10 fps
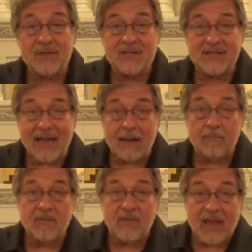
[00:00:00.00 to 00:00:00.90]
the
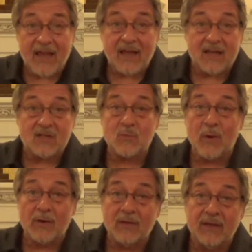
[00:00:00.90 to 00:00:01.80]
same thing as
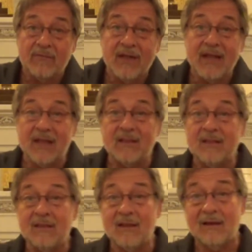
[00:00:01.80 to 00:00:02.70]
we're living
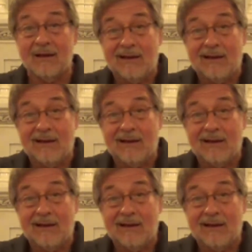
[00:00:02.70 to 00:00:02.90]
in